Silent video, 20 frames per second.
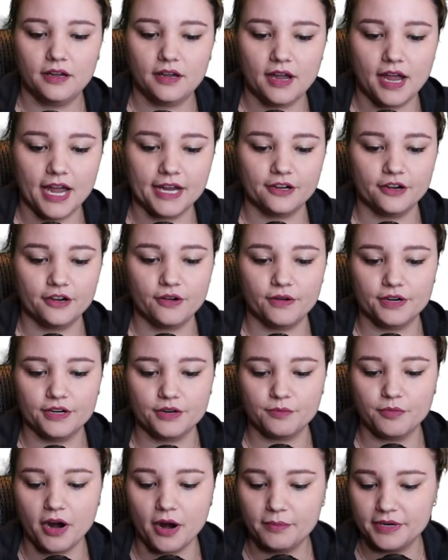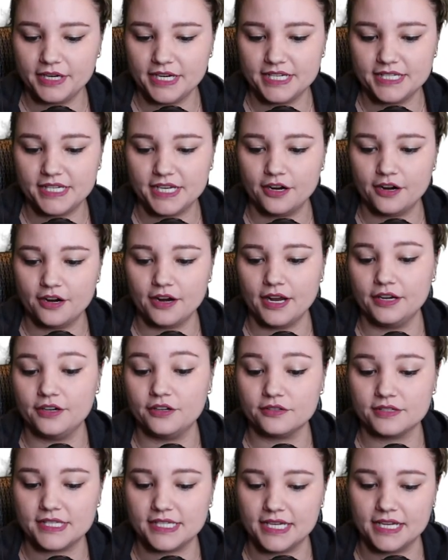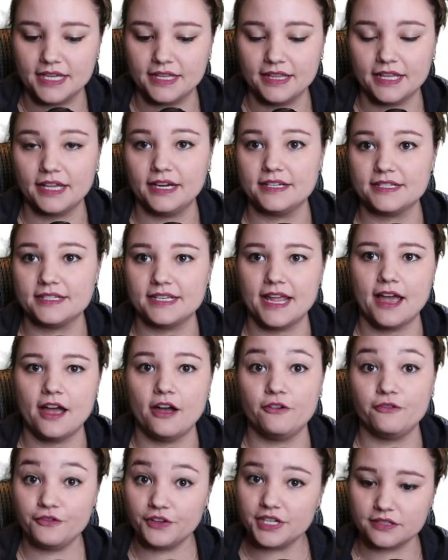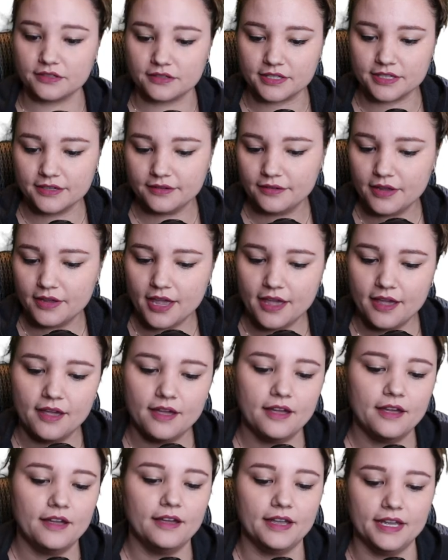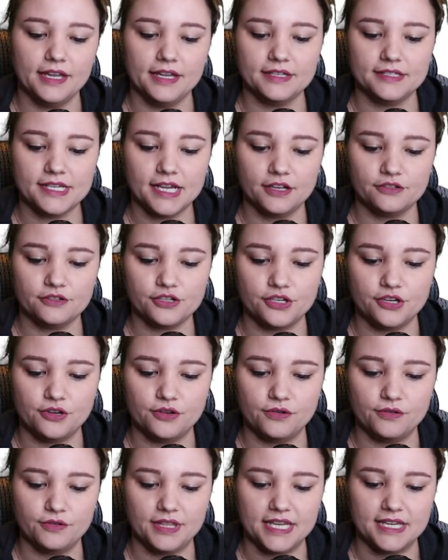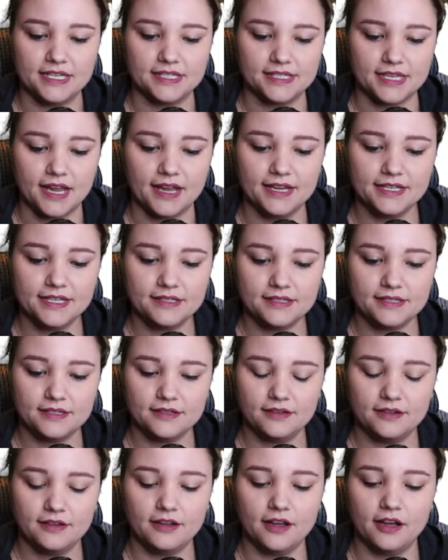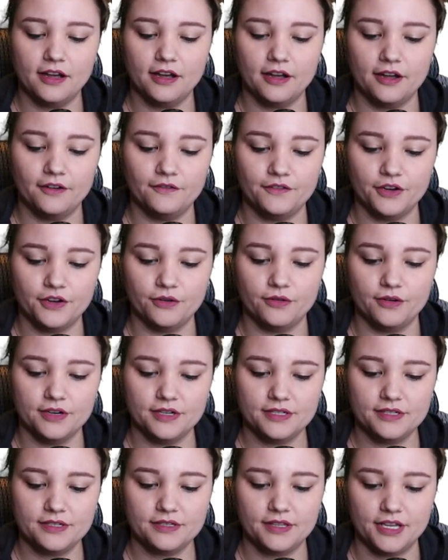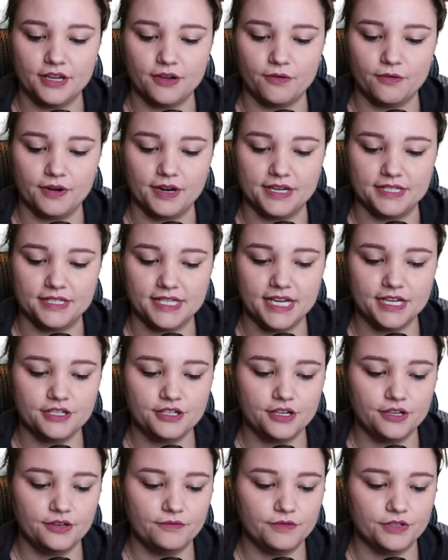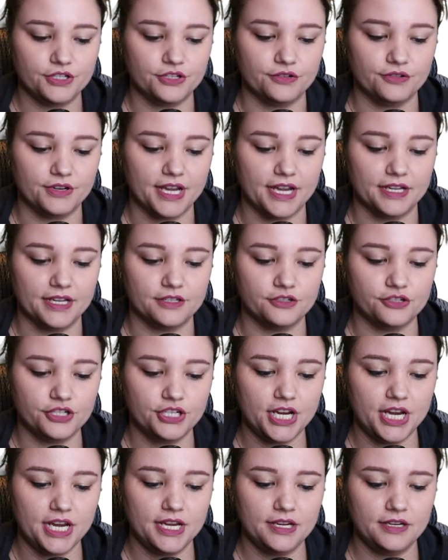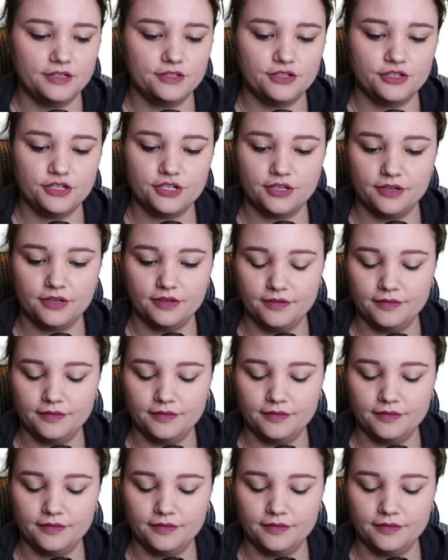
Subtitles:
I can go under properties here and you'll see that it's now filled. It tells you the size of yours, the orientation, which you can change,